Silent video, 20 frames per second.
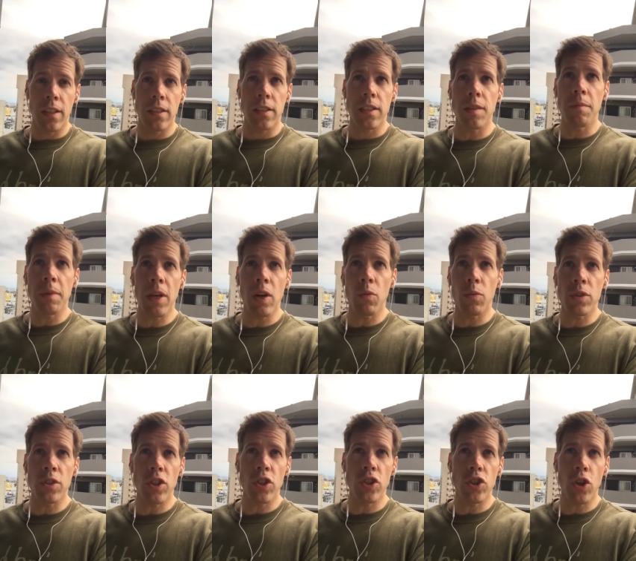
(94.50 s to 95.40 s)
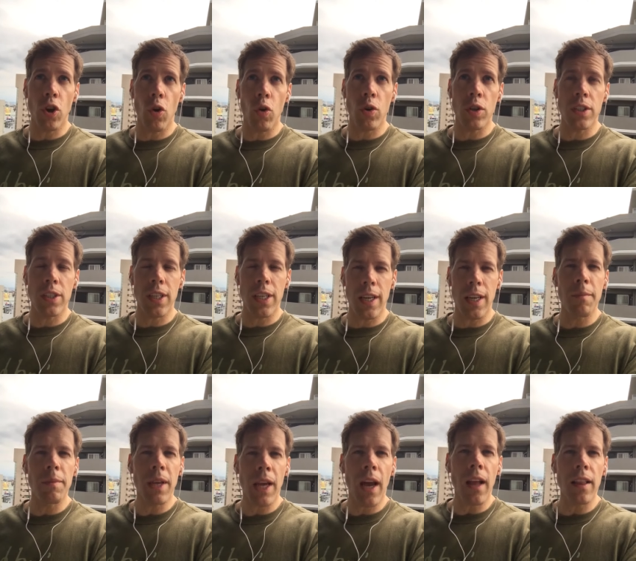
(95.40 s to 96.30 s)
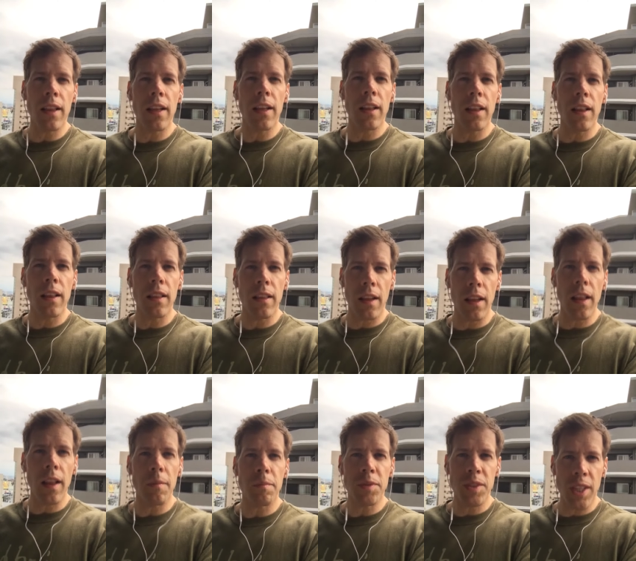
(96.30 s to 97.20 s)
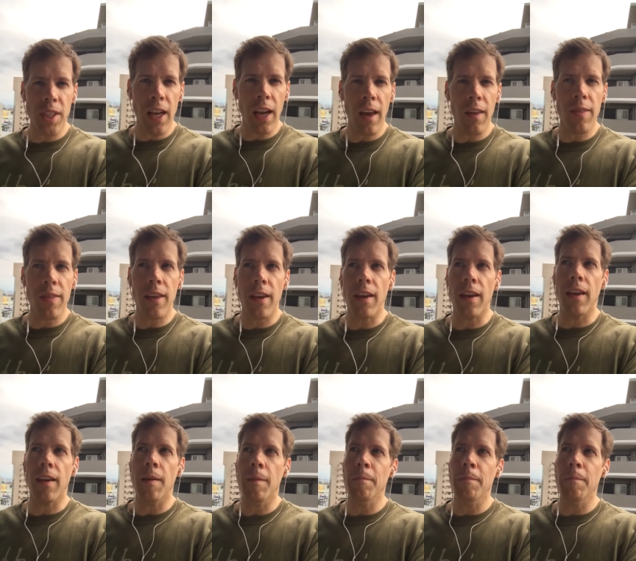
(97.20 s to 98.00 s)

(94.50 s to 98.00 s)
To me, it was a joke. To him, he got a little little upset, I think.